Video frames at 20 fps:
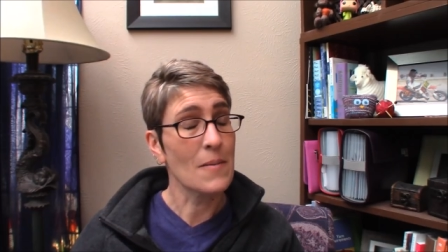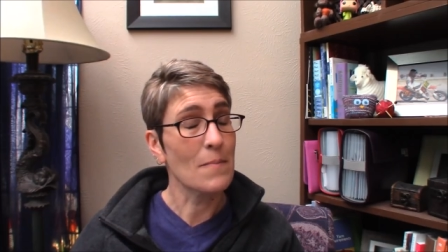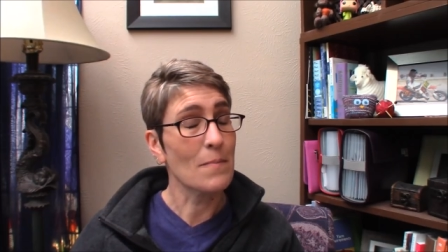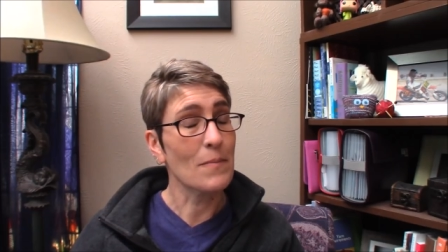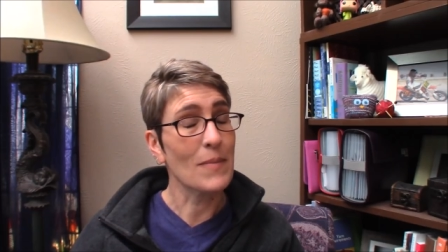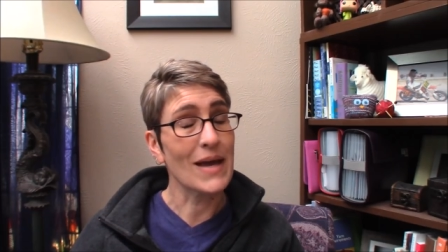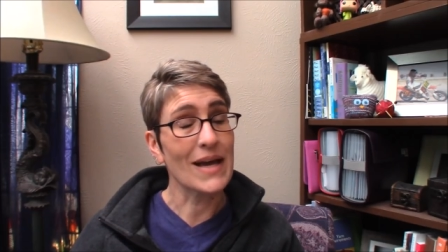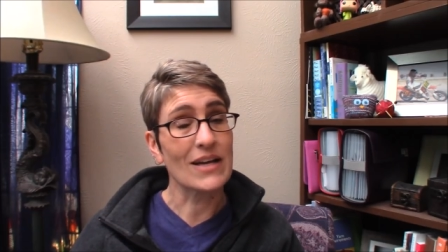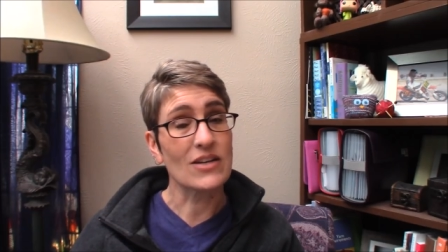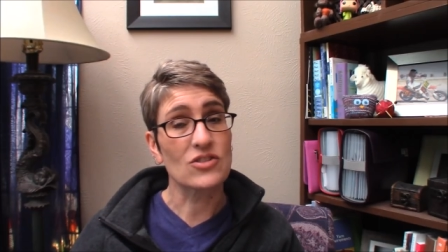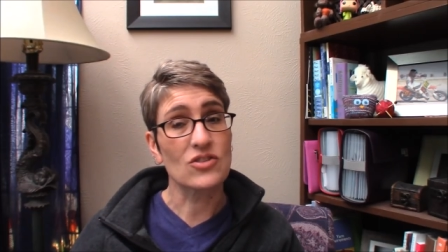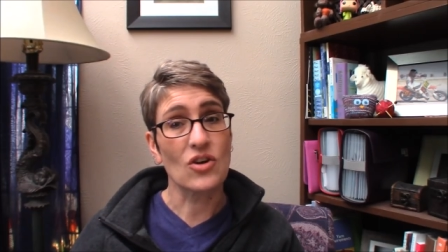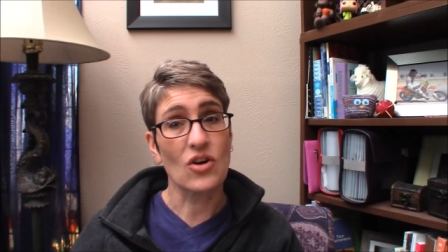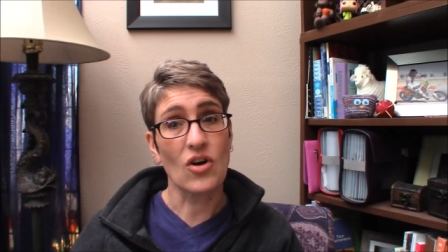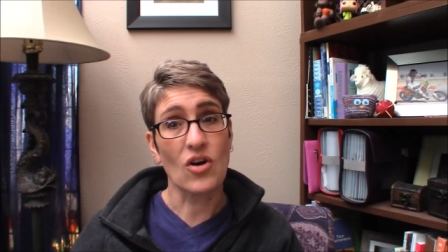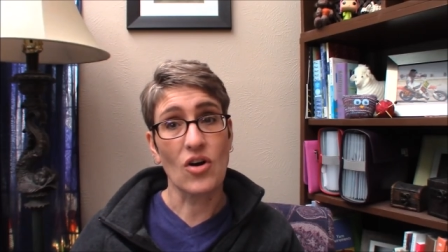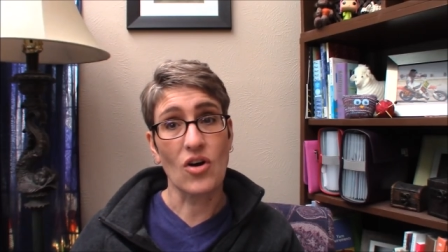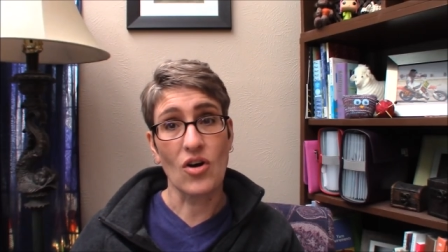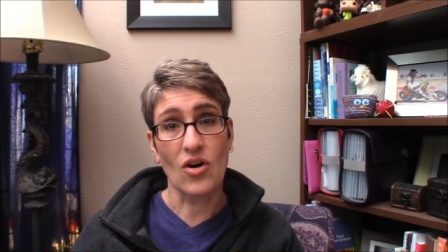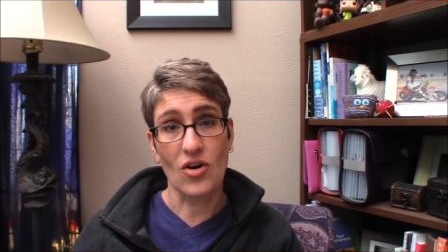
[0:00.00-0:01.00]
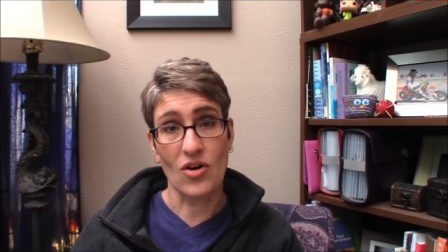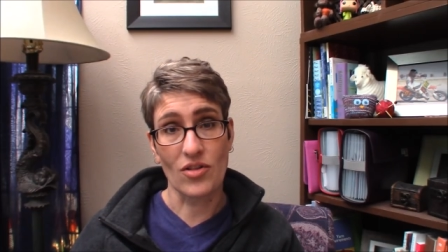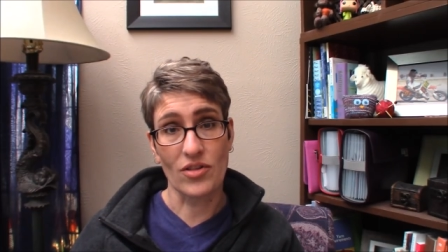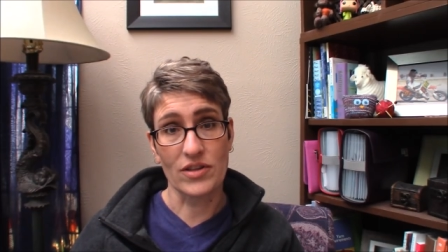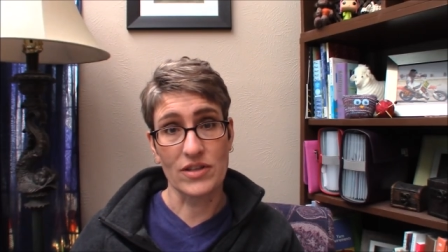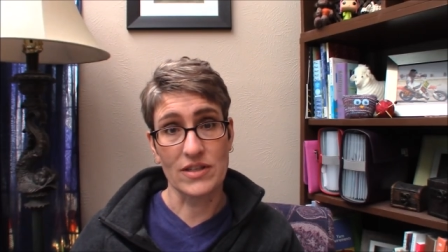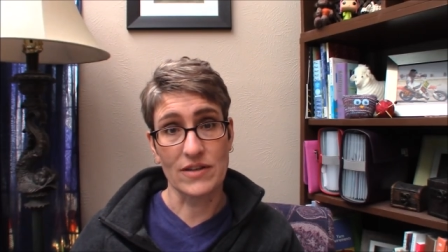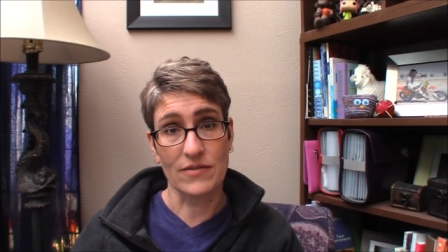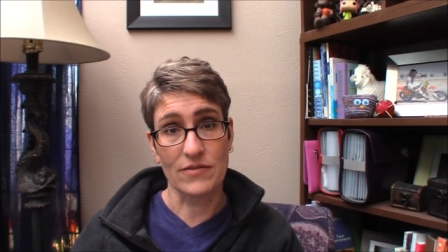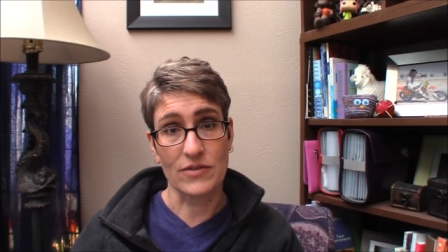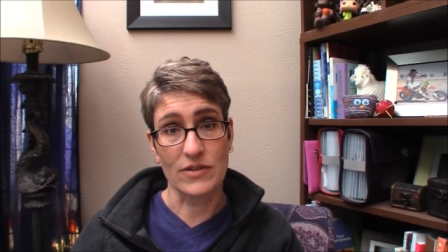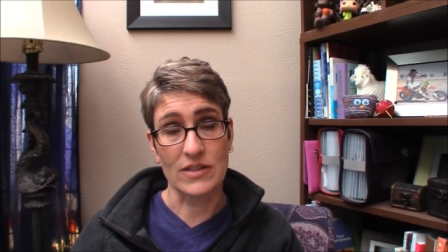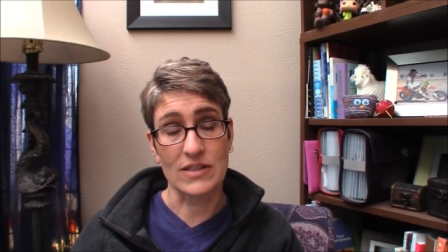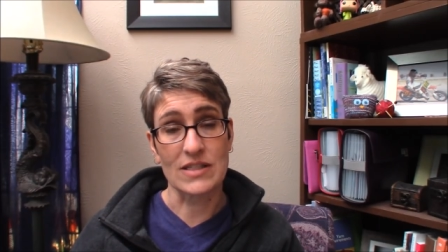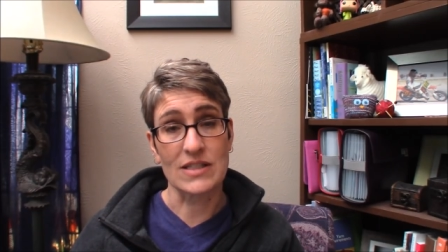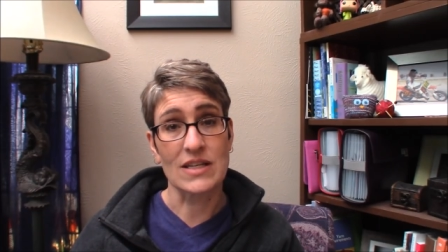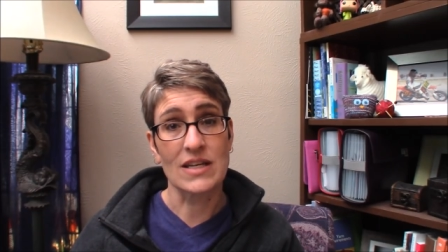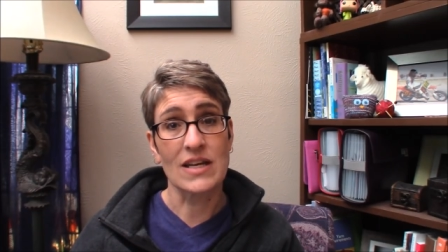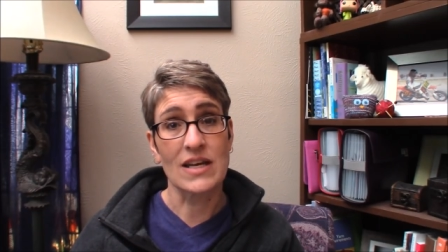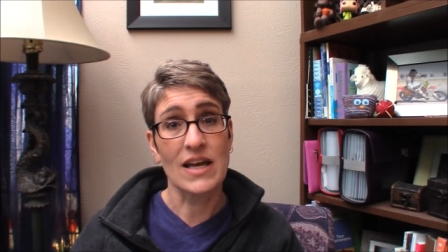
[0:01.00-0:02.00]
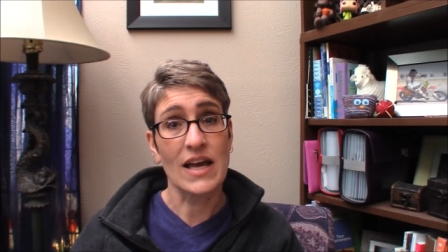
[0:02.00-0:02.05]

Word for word: makes all the difference.